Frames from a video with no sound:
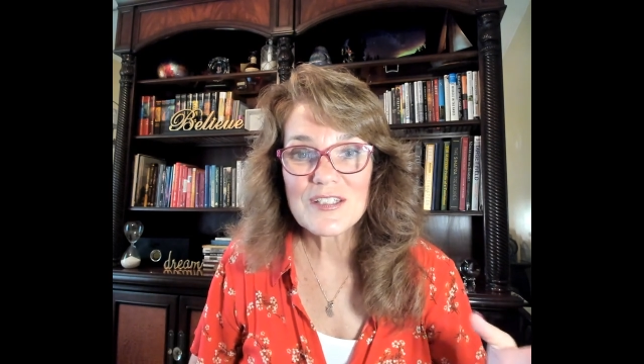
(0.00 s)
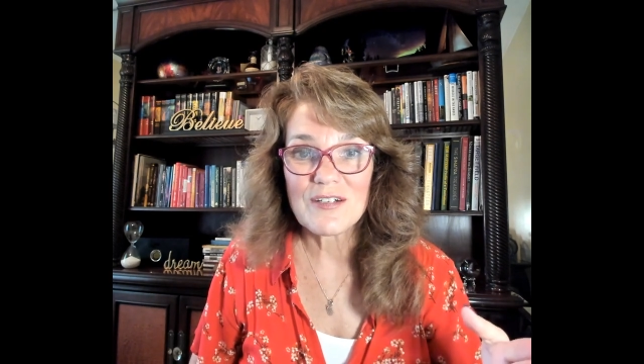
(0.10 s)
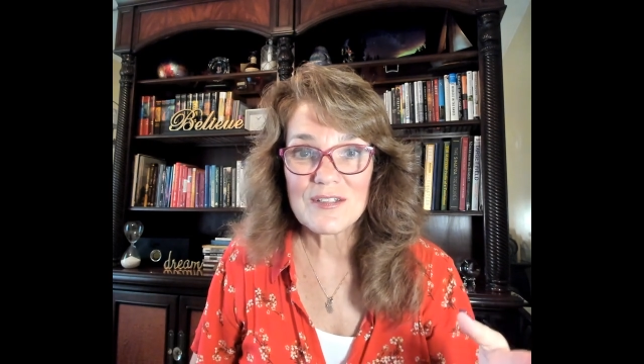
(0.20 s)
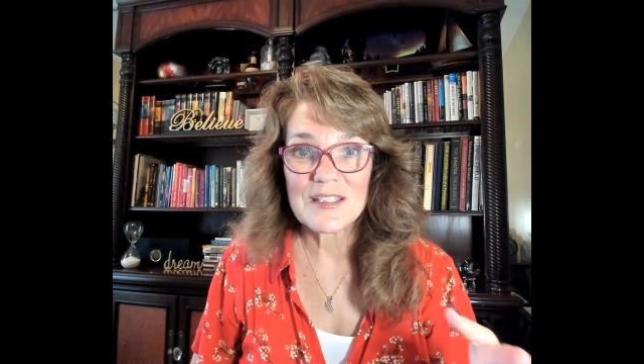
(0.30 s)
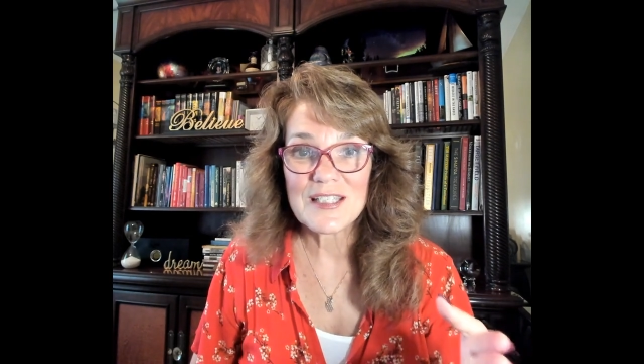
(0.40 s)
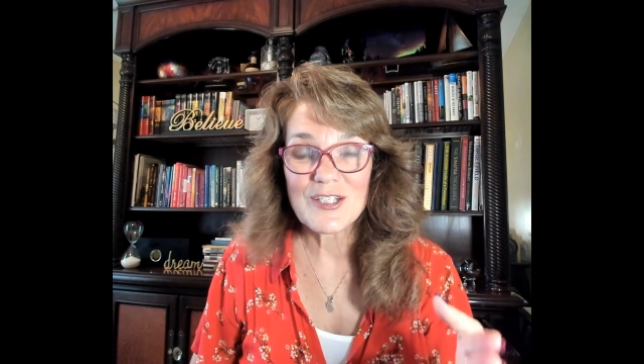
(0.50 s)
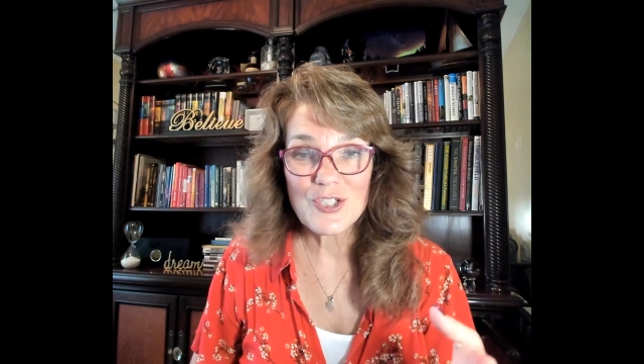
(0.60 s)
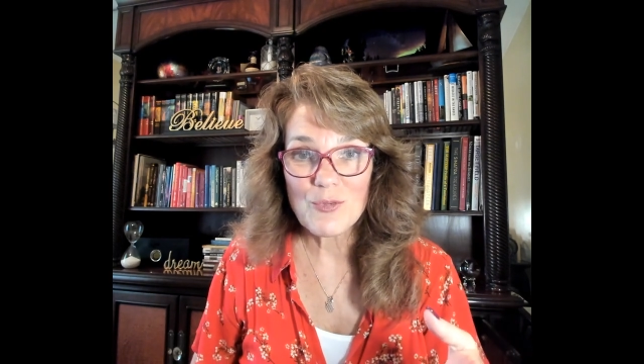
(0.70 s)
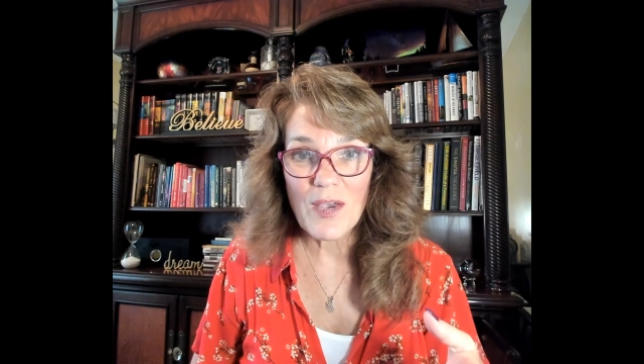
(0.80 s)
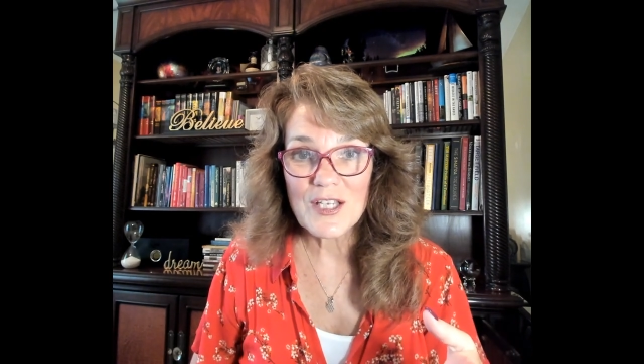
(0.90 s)
our
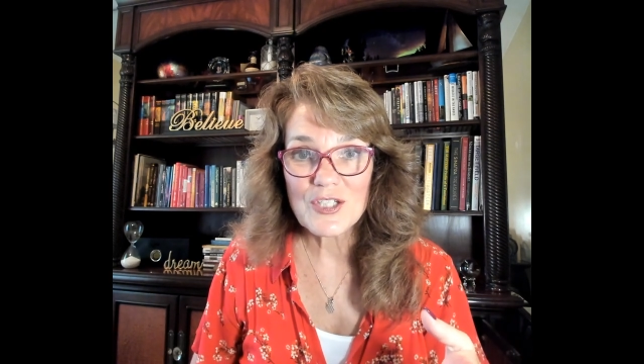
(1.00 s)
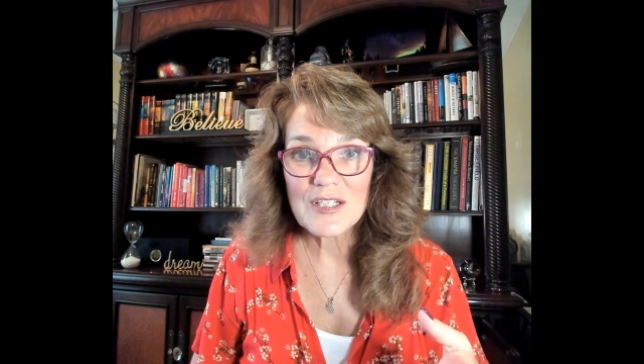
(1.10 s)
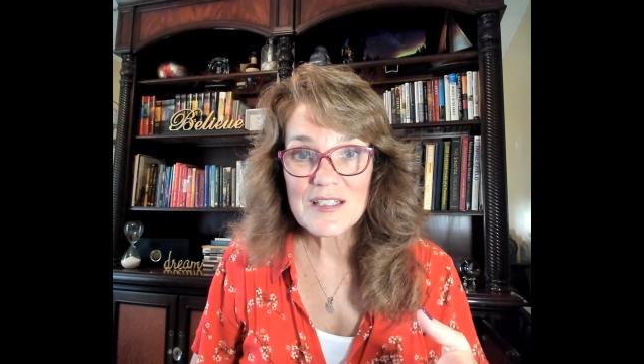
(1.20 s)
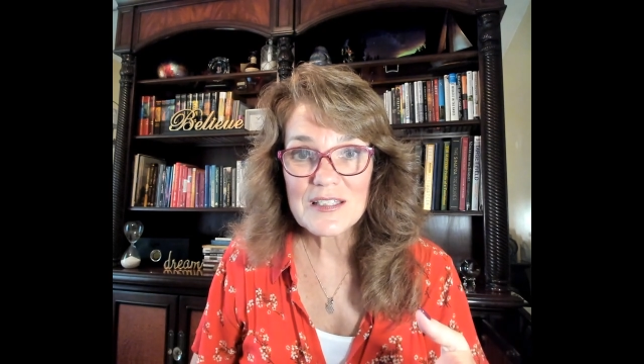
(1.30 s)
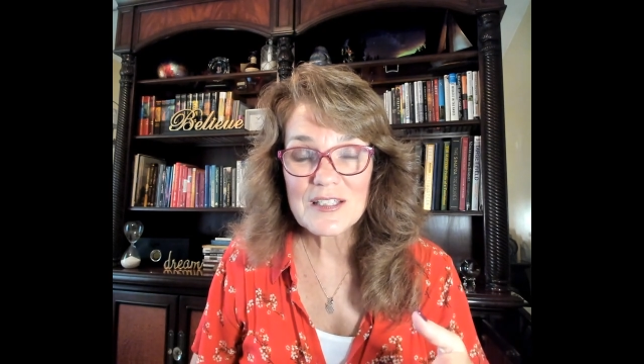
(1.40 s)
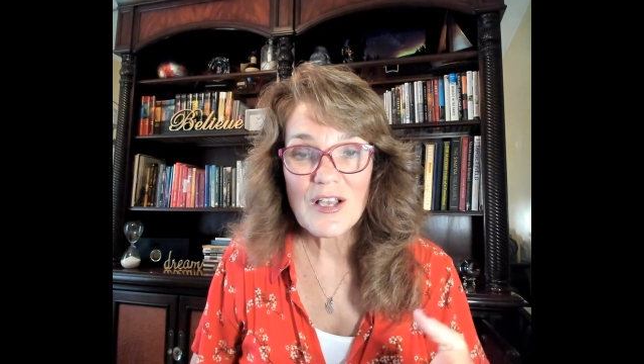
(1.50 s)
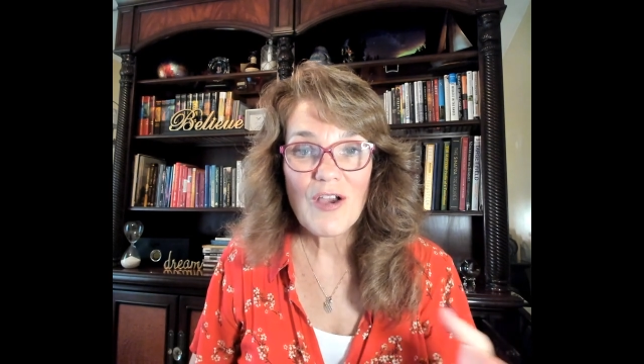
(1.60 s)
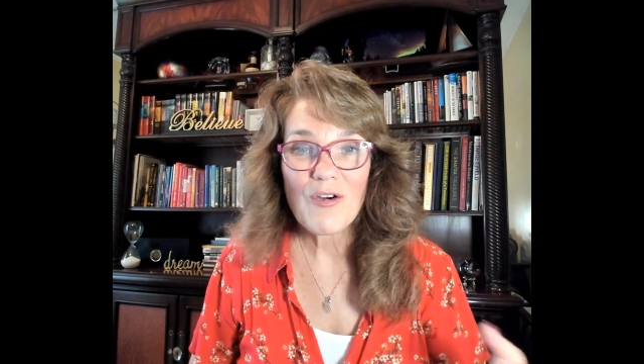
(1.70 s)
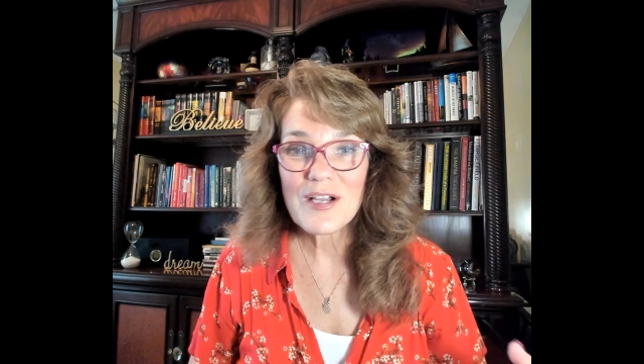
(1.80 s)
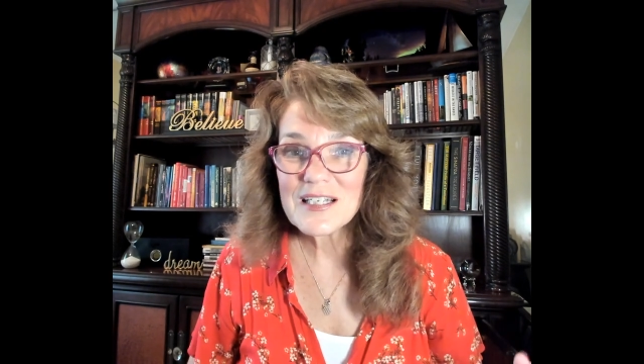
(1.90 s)
situations,
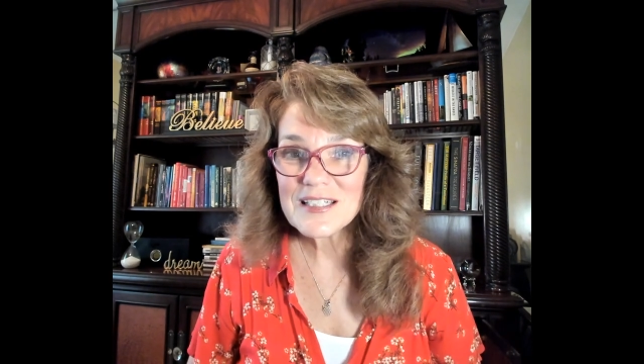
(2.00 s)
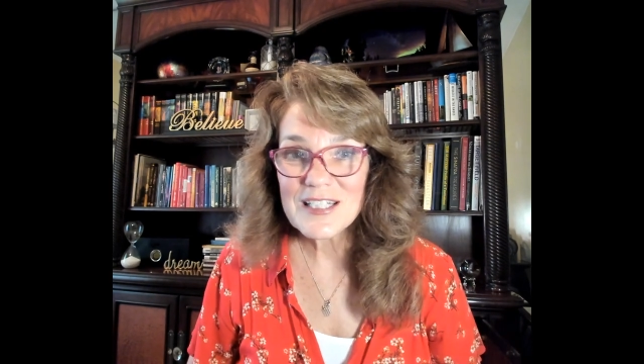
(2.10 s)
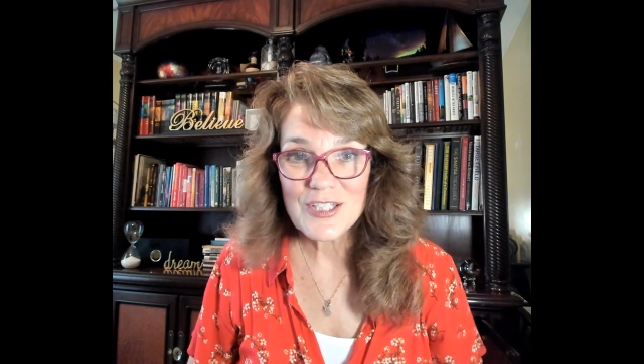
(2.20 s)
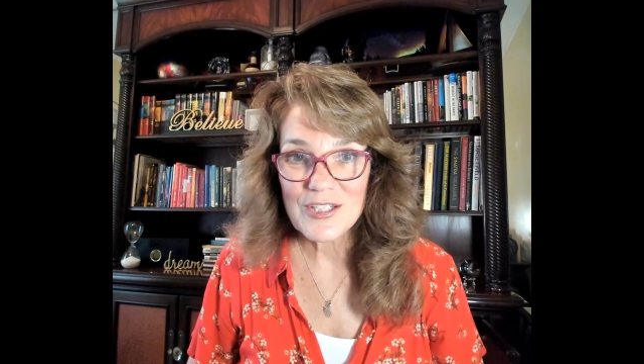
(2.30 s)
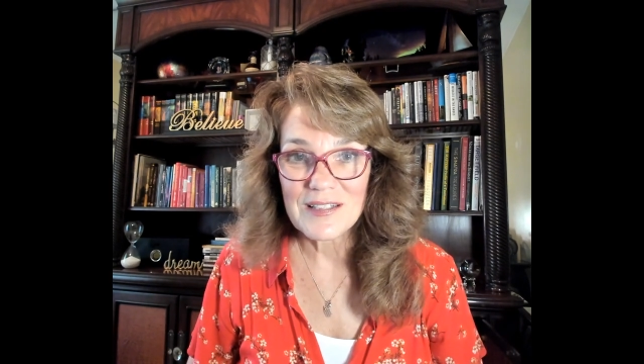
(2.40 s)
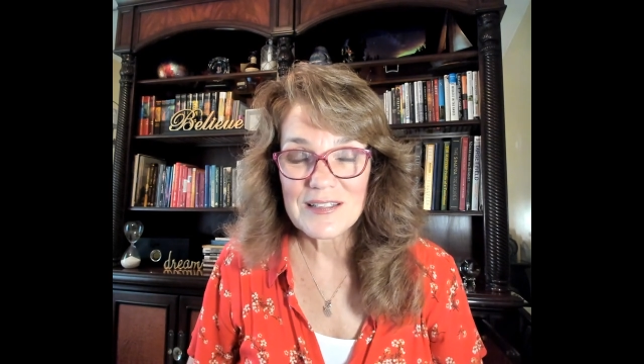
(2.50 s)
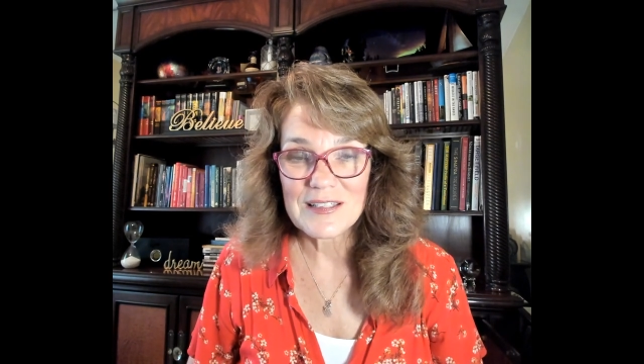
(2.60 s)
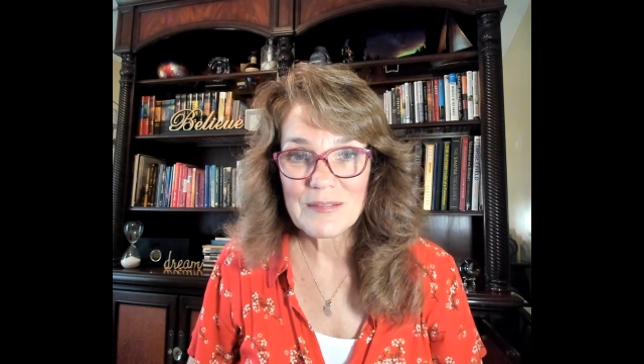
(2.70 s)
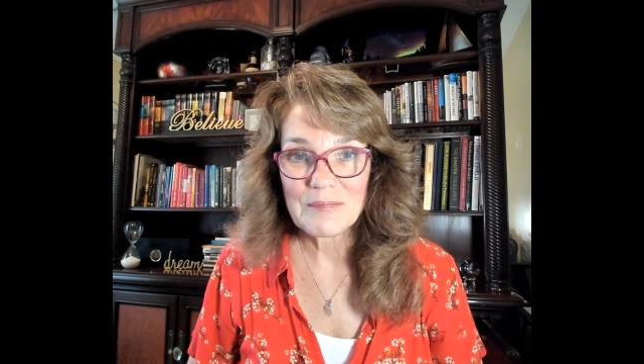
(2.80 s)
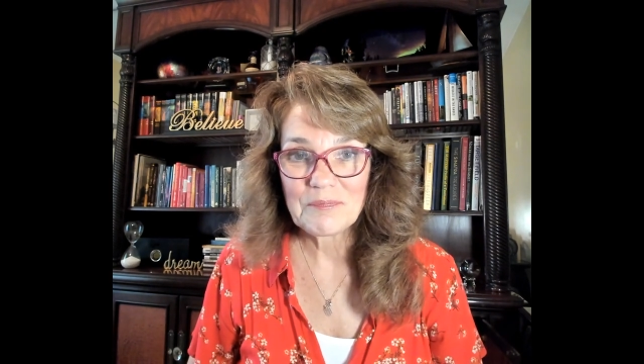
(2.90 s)
or conditions.